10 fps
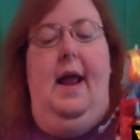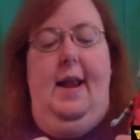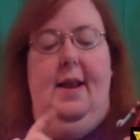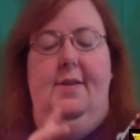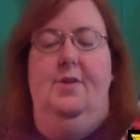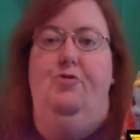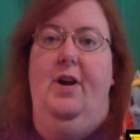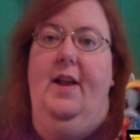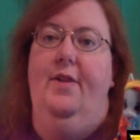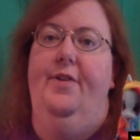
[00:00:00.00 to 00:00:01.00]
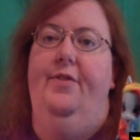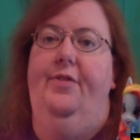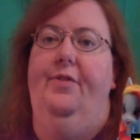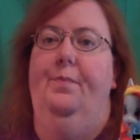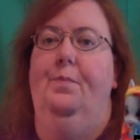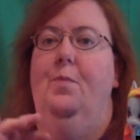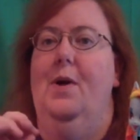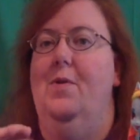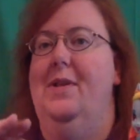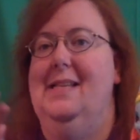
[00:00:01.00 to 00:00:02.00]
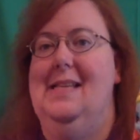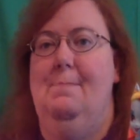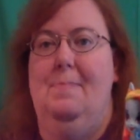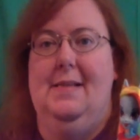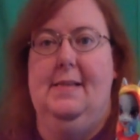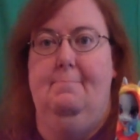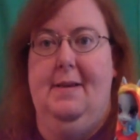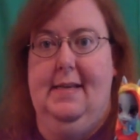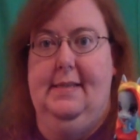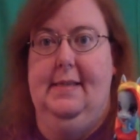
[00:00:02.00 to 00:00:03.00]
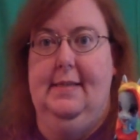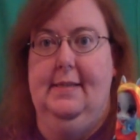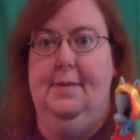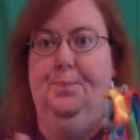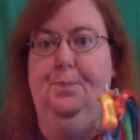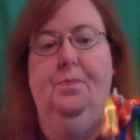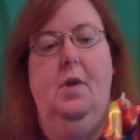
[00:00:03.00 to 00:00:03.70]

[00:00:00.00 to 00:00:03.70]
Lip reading: And in the trailers, we only see bits and pieces.